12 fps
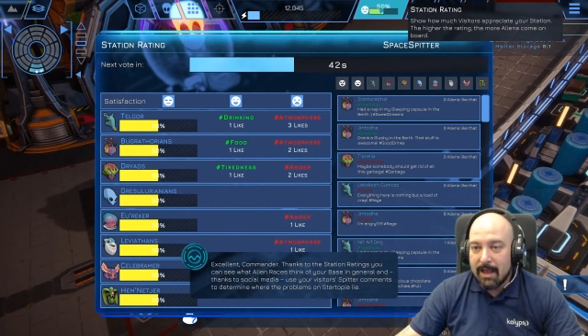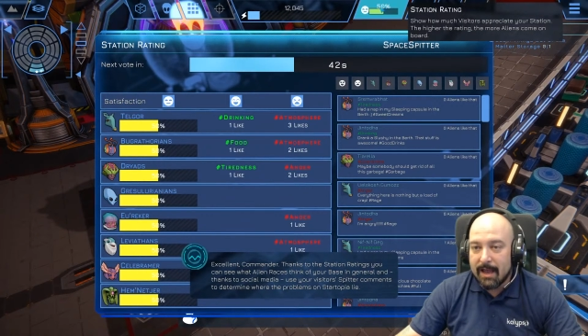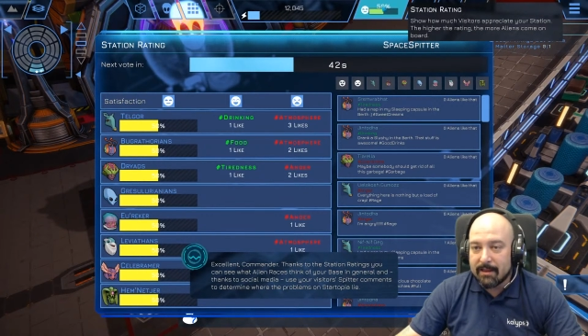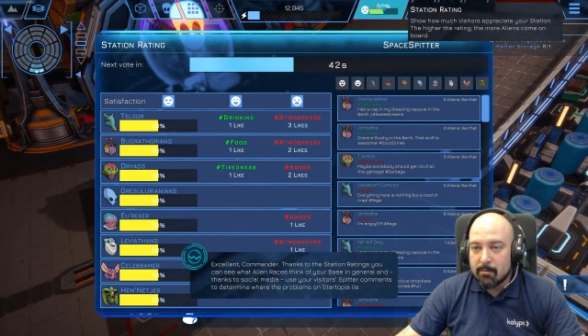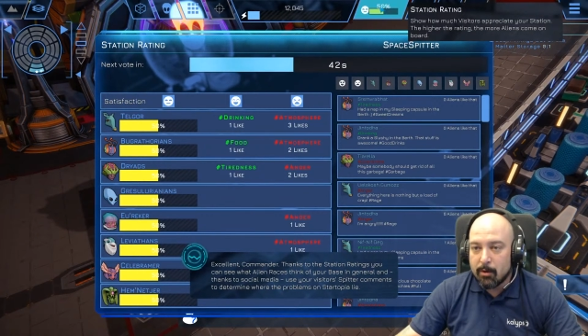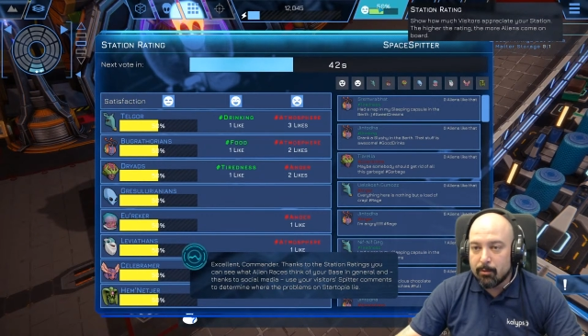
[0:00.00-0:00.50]

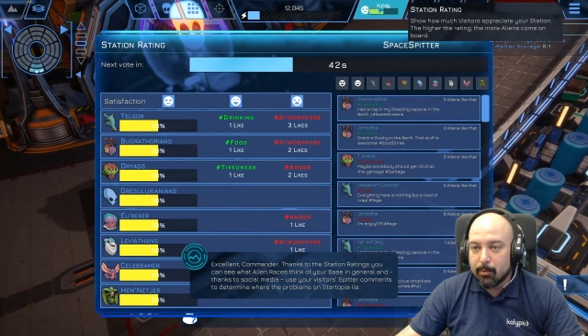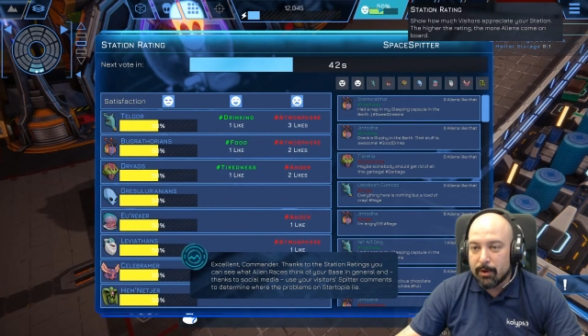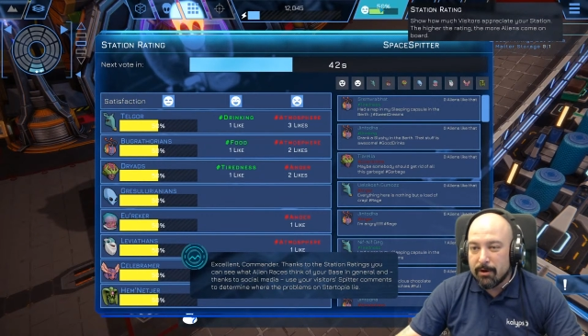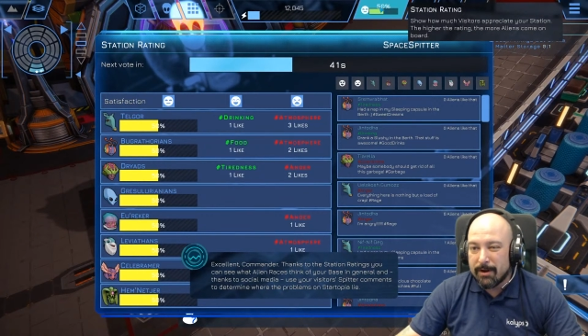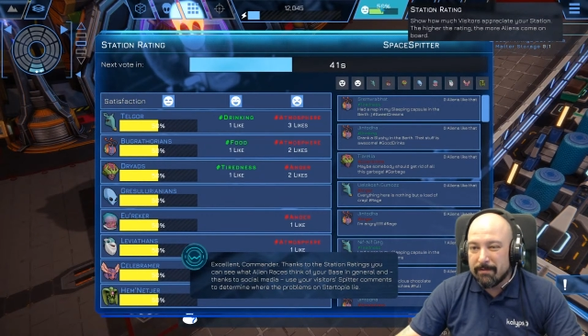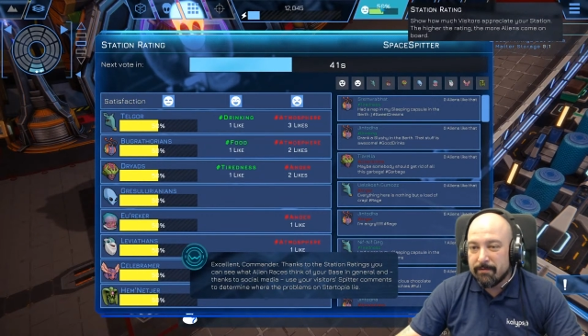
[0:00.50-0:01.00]
At the moment we
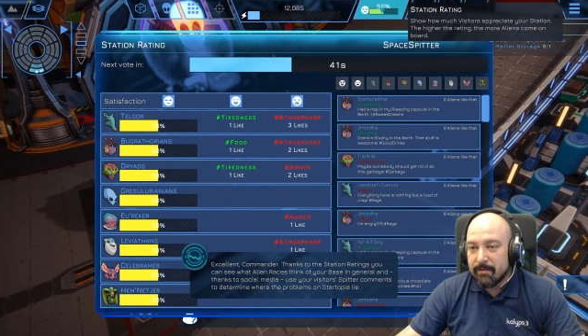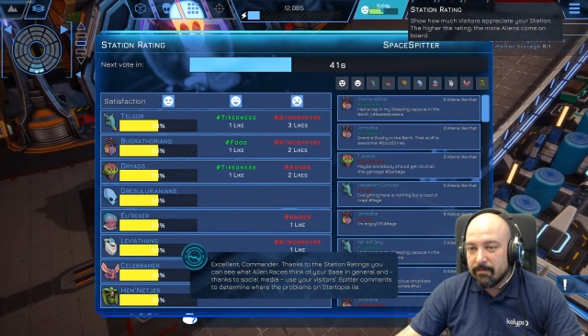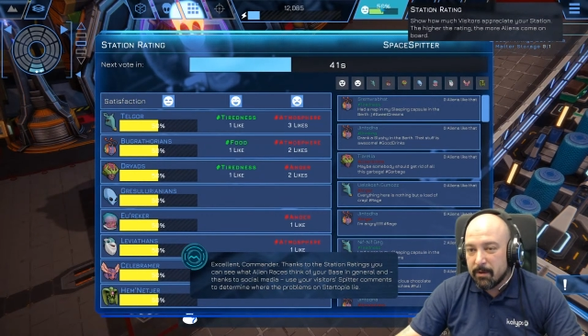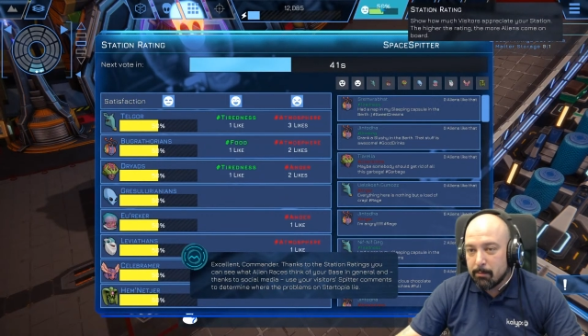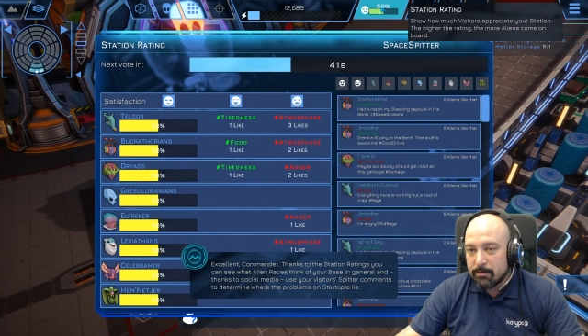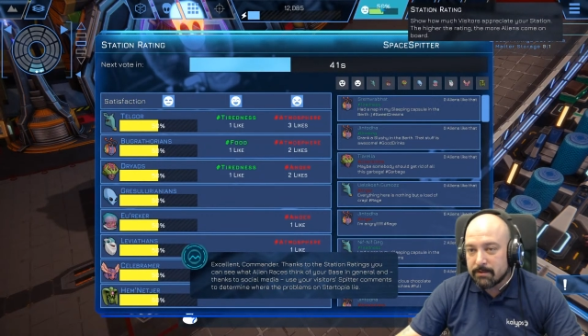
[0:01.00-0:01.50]
are at
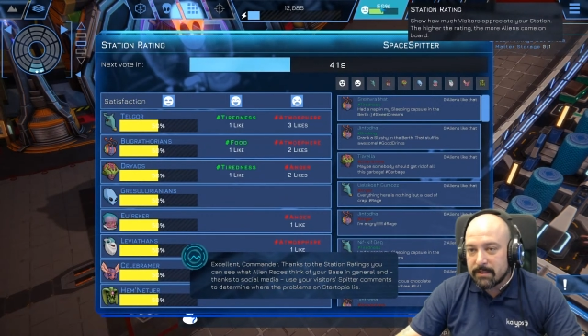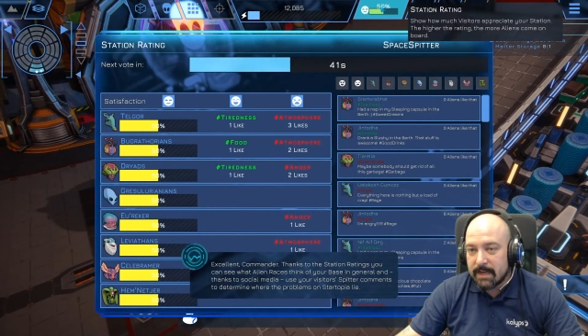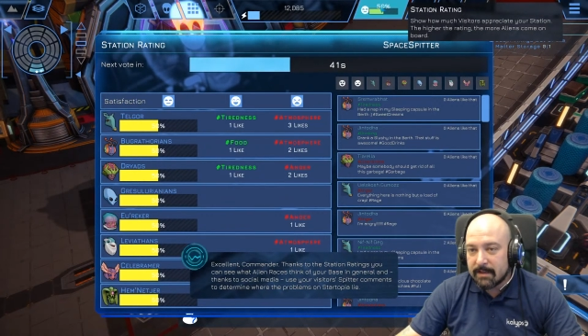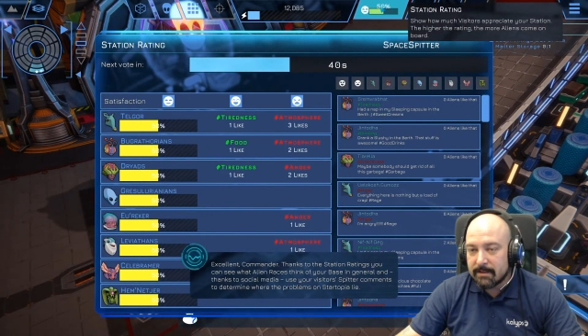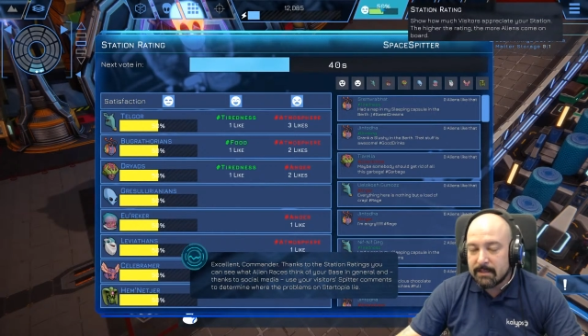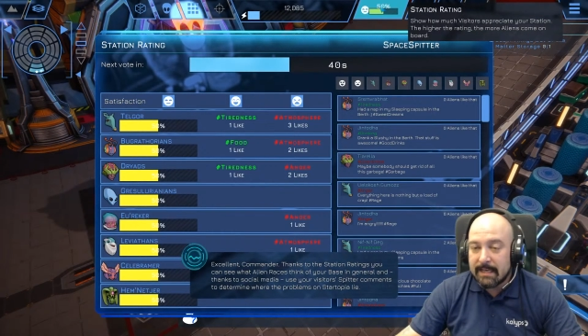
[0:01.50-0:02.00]

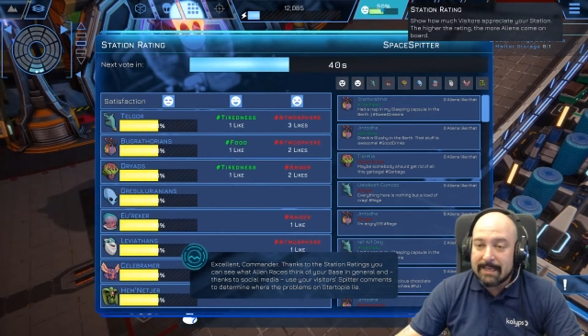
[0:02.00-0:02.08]
50%.